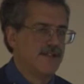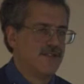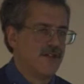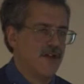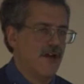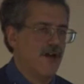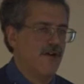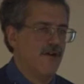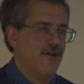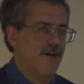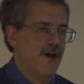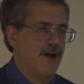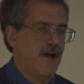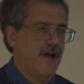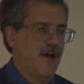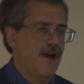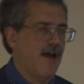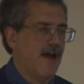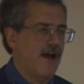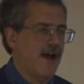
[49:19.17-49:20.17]
So
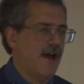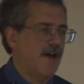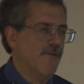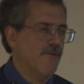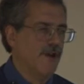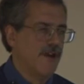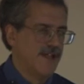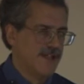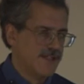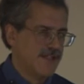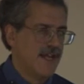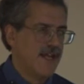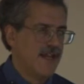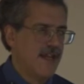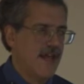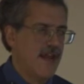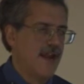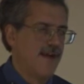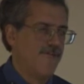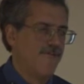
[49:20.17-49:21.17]
I want to say
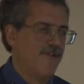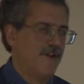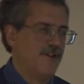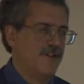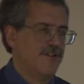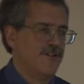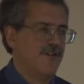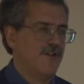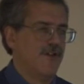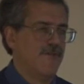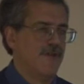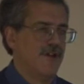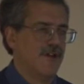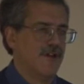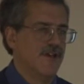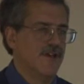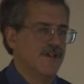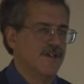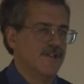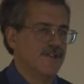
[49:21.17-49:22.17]
that up front too,
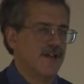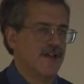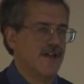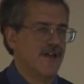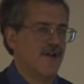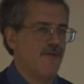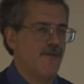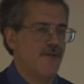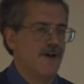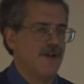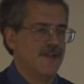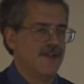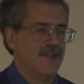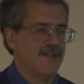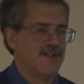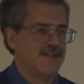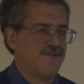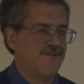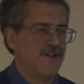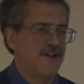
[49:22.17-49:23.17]
because I don't want
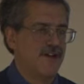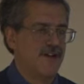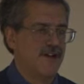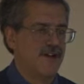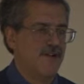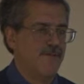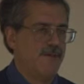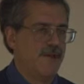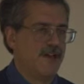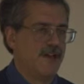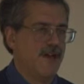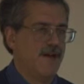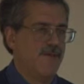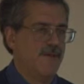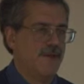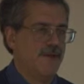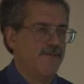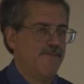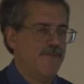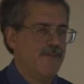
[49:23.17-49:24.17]
this figure to
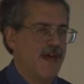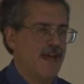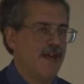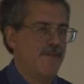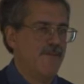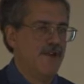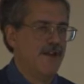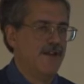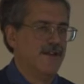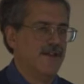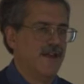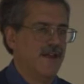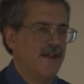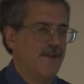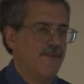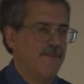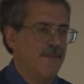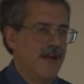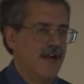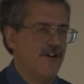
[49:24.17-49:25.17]
become an impediment
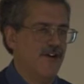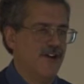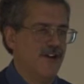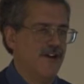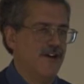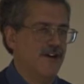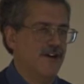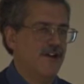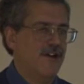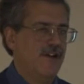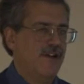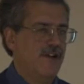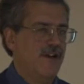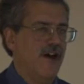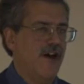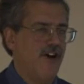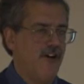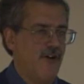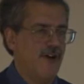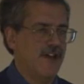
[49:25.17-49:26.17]
and a barrier.
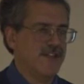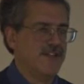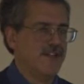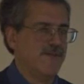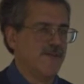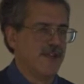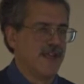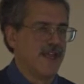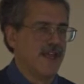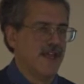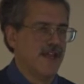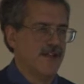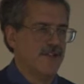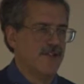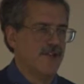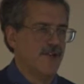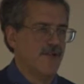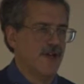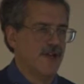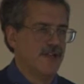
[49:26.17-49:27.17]
Oh, I simply can't
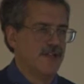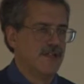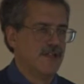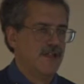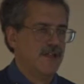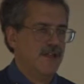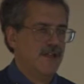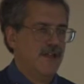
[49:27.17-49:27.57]
do it.